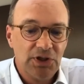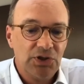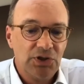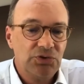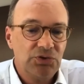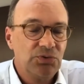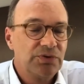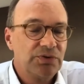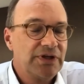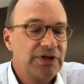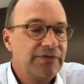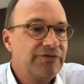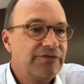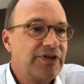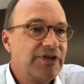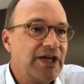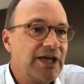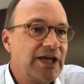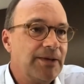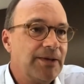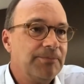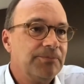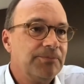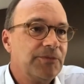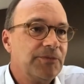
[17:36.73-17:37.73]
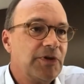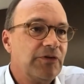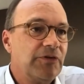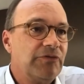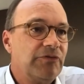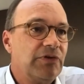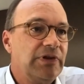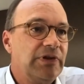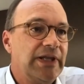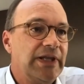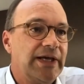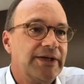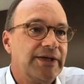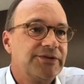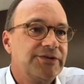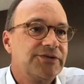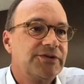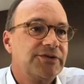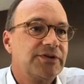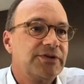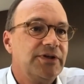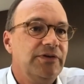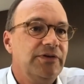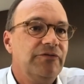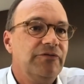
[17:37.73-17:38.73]
to give them the last
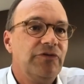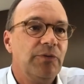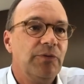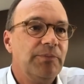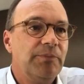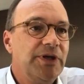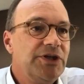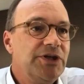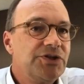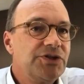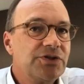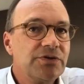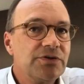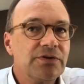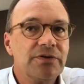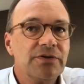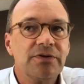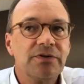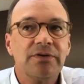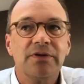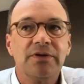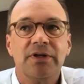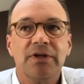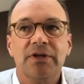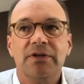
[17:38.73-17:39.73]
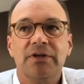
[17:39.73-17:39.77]
information.